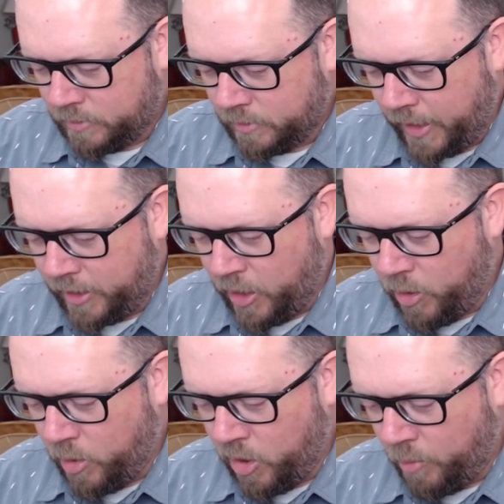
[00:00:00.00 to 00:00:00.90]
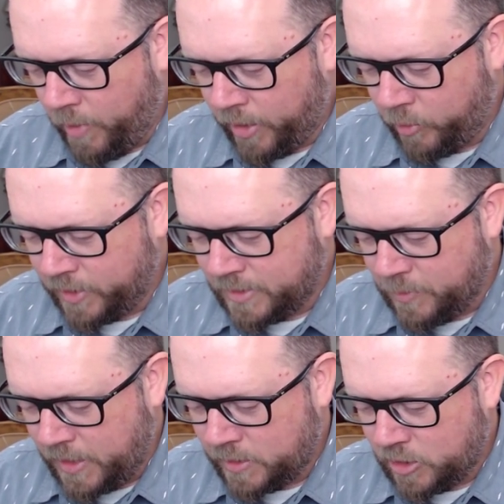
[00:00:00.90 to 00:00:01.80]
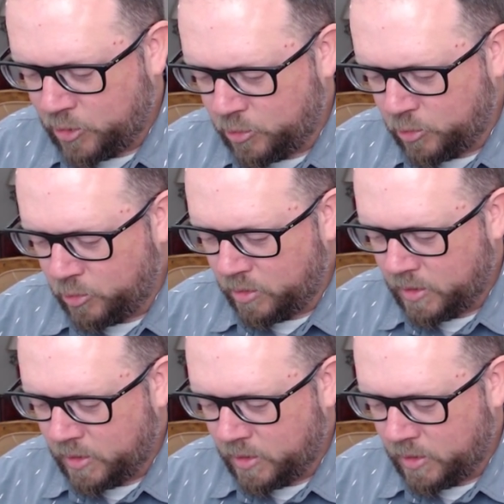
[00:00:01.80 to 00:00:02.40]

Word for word: like no home. I don't want it to be too.